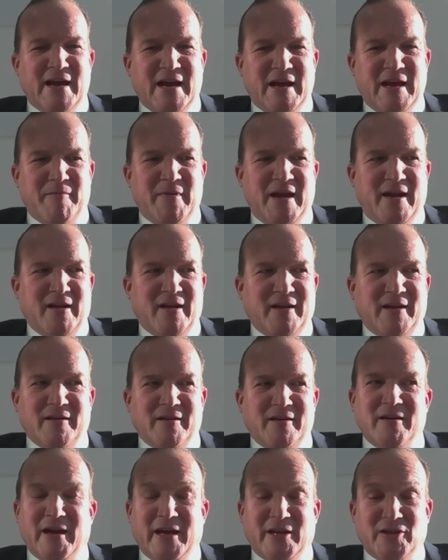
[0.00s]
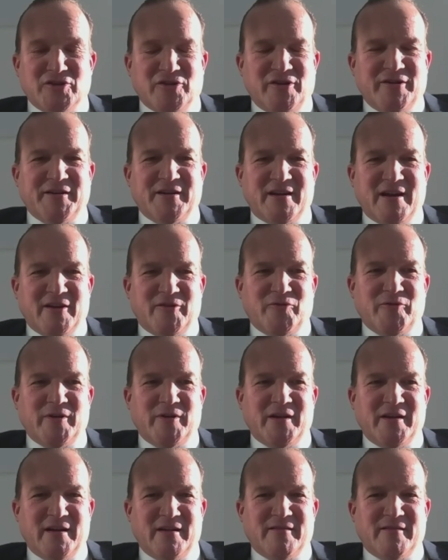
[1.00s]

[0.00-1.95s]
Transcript: And mainly, enjoy the country.